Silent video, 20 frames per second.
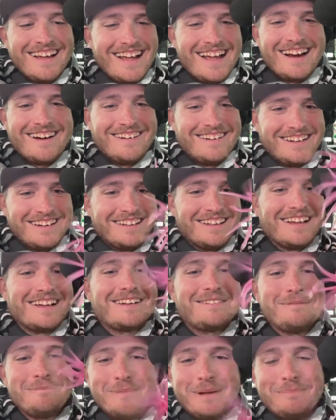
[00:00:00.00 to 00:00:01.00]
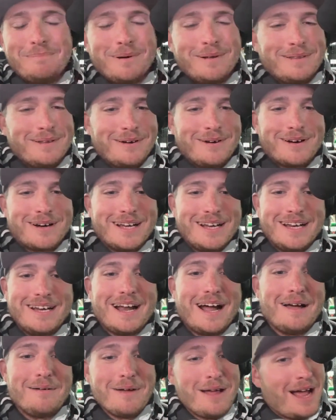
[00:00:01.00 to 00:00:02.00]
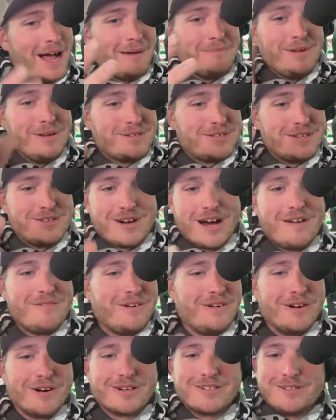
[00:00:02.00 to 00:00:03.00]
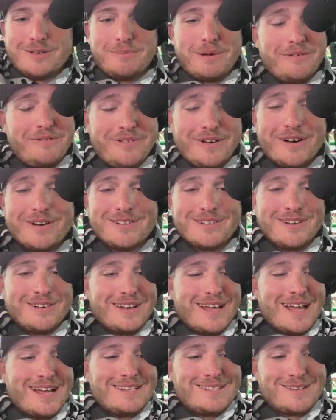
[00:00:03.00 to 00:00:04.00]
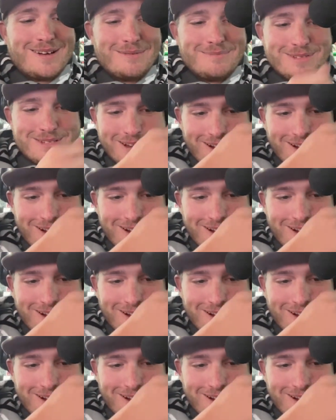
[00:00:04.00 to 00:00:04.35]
Aaron didn't like me putting the hook in it. I'm used to driving hooks through my fingers all day, so I'm